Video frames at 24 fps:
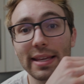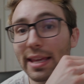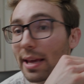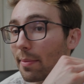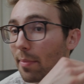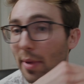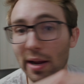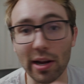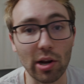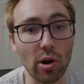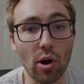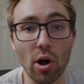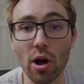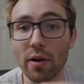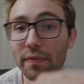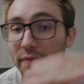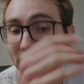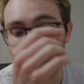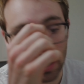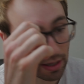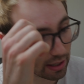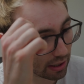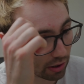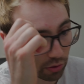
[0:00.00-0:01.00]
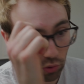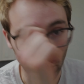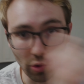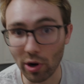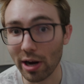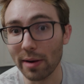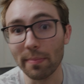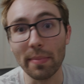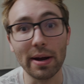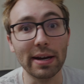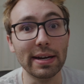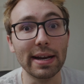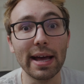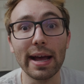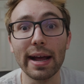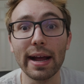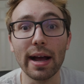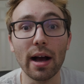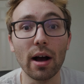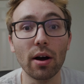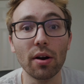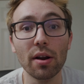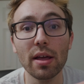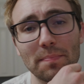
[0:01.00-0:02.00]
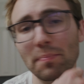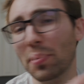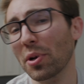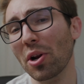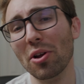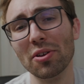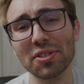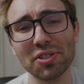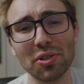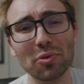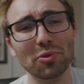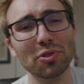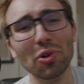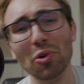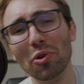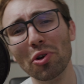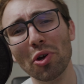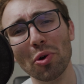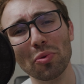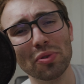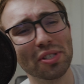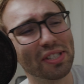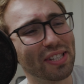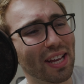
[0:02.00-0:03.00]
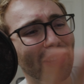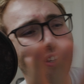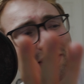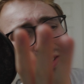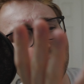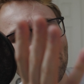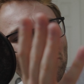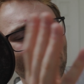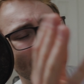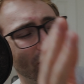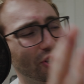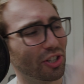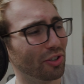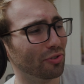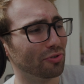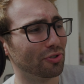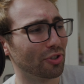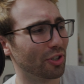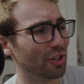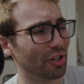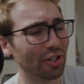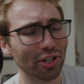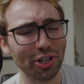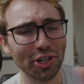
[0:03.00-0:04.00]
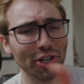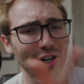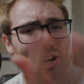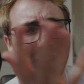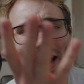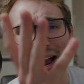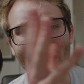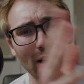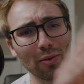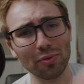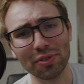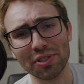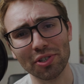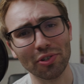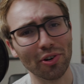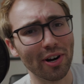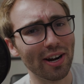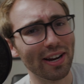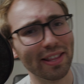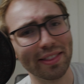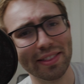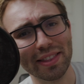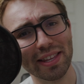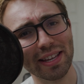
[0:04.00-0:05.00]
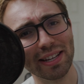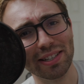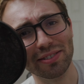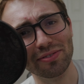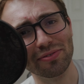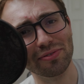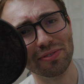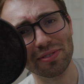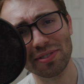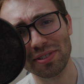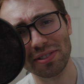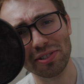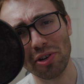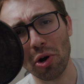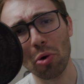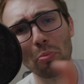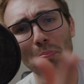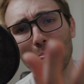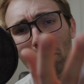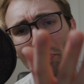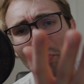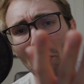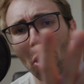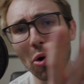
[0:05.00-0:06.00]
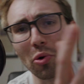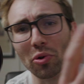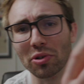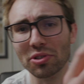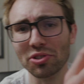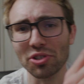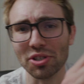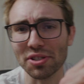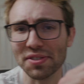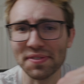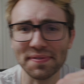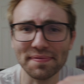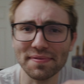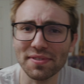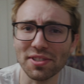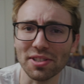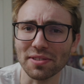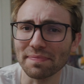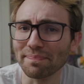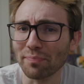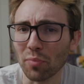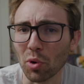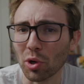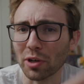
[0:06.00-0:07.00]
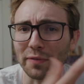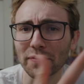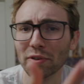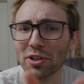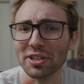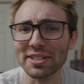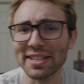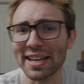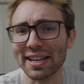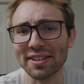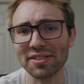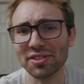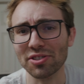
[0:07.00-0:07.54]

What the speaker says: get my coffee, and write my day out. But also, don't go selling your children or your house or anything and go broke just to work for a tech